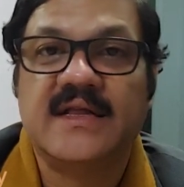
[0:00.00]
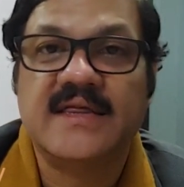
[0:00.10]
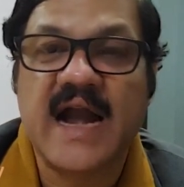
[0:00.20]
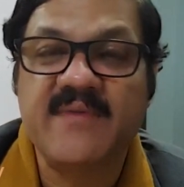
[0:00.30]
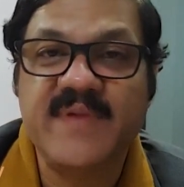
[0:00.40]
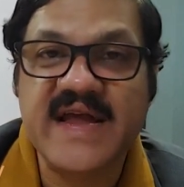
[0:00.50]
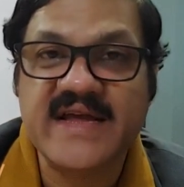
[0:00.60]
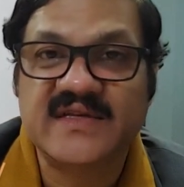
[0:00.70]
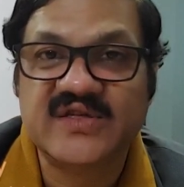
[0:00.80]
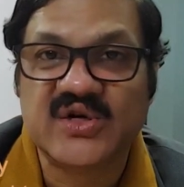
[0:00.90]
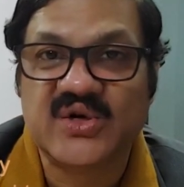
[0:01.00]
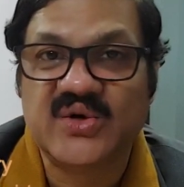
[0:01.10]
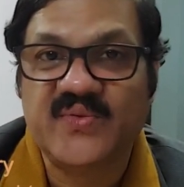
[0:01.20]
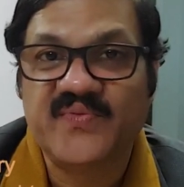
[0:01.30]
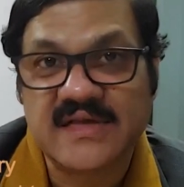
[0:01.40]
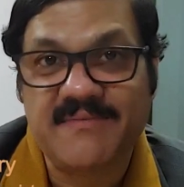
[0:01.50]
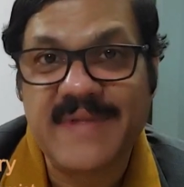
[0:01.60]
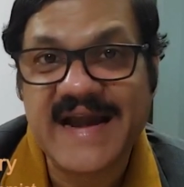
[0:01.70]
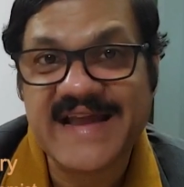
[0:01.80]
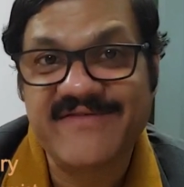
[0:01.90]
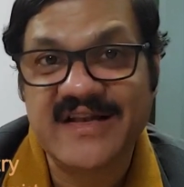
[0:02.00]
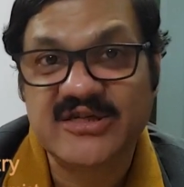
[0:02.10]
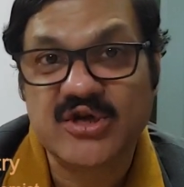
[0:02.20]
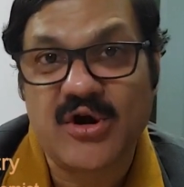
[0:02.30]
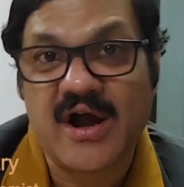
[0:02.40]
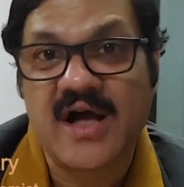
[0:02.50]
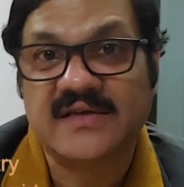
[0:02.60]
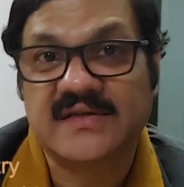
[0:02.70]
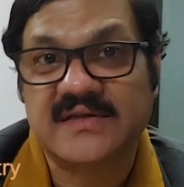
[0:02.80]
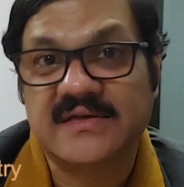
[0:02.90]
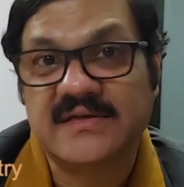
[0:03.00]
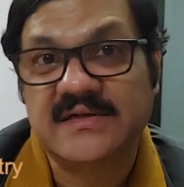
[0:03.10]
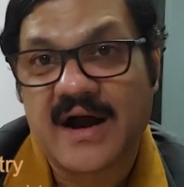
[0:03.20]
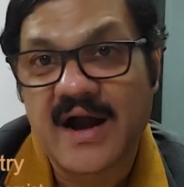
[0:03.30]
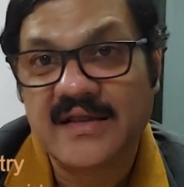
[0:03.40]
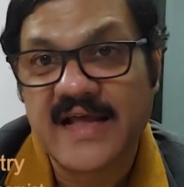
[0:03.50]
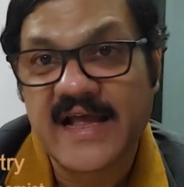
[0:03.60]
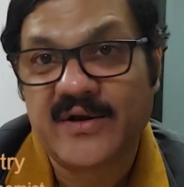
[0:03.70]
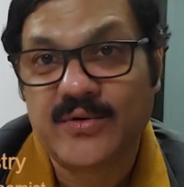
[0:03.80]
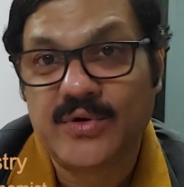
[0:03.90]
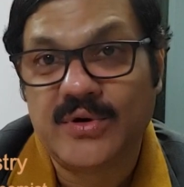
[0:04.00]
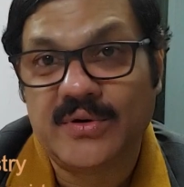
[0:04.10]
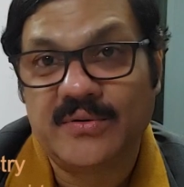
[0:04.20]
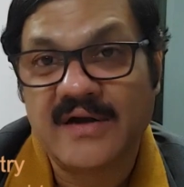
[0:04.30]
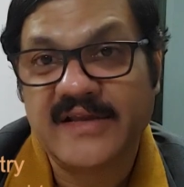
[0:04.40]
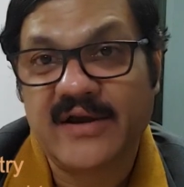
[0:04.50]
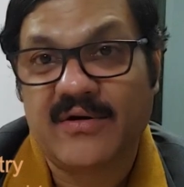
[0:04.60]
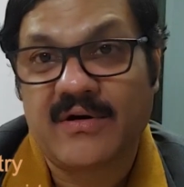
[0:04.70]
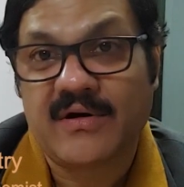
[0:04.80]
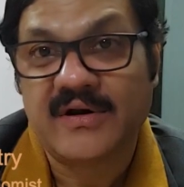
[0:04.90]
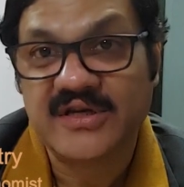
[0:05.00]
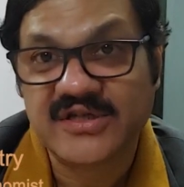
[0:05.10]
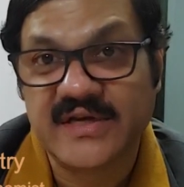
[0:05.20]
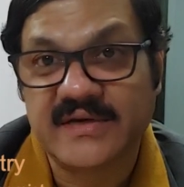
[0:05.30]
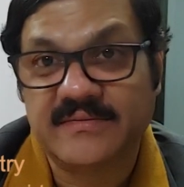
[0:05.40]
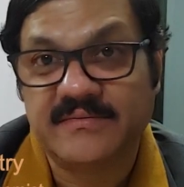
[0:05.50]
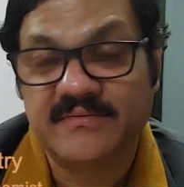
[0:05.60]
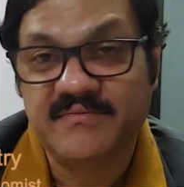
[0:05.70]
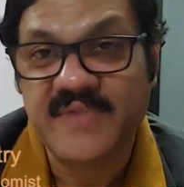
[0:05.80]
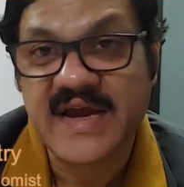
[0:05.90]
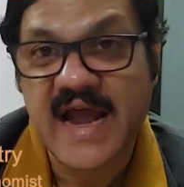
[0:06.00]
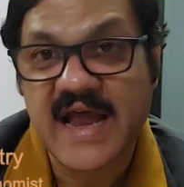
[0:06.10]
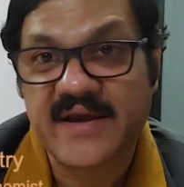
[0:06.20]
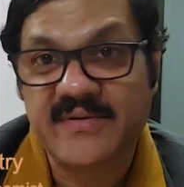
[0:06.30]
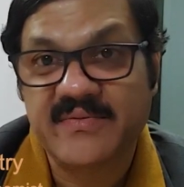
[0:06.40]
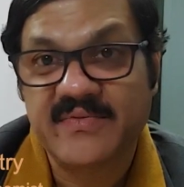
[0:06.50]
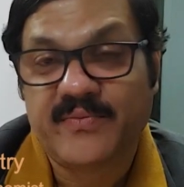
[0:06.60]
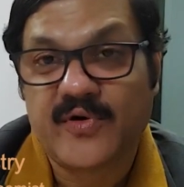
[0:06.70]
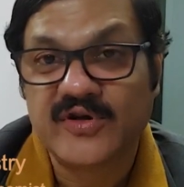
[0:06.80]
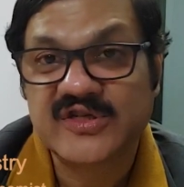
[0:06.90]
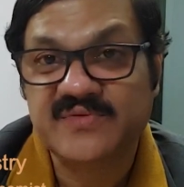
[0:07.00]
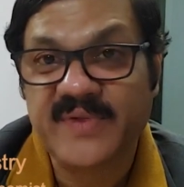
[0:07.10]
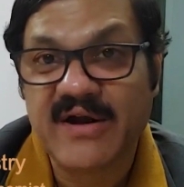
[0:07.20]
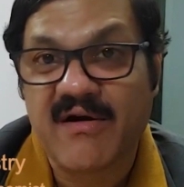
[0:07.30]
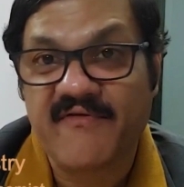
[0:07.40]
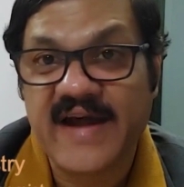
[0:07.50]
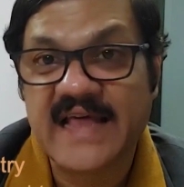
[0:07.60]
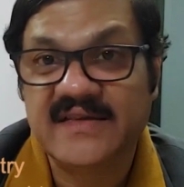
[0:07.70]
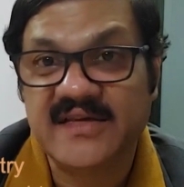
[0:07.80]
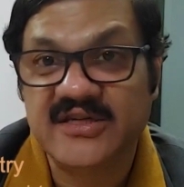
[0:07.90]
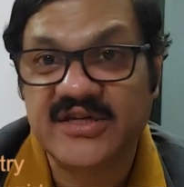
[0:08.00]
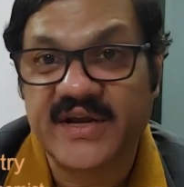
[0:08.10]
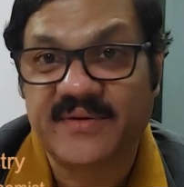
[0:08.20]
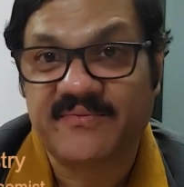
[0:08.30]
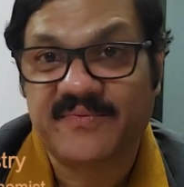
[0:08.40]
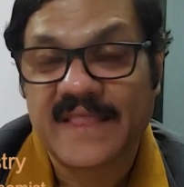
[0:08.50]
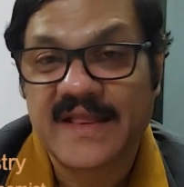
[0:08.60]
That being so, the medieval Cholas and their rule and their origin began post mid of 8th century.